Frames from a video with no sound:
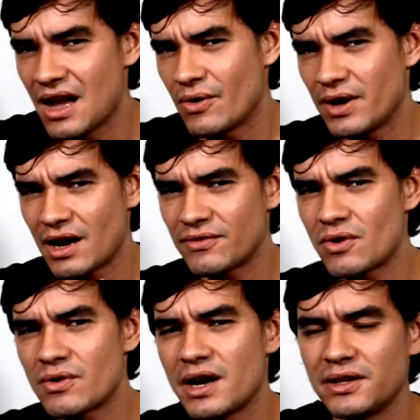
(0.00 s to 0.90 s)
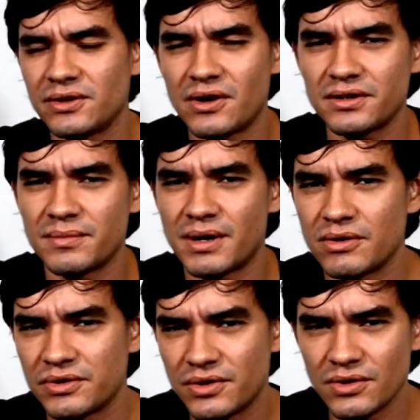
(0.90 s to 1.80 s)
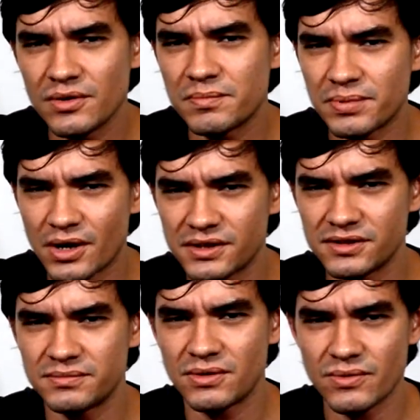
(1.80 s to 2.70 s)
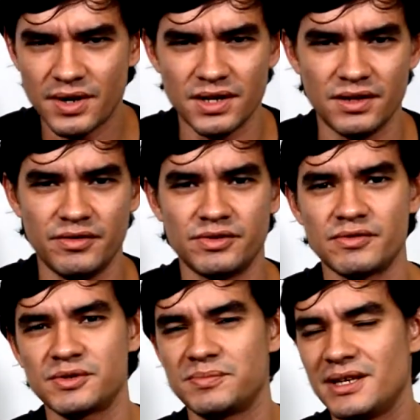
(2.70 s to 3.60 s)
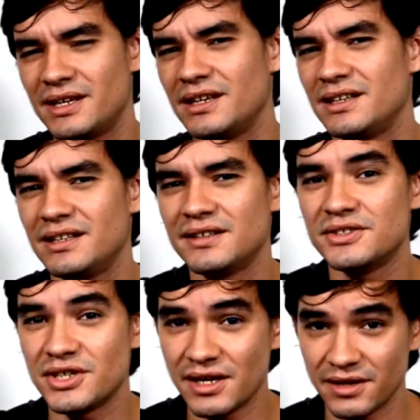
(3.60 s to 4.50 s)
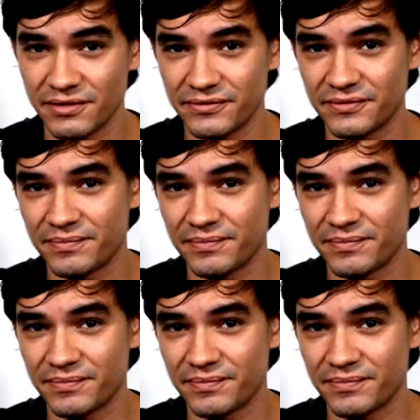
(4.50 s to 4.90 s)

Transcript: We have already talked about two possible ways of speaking in the genitive,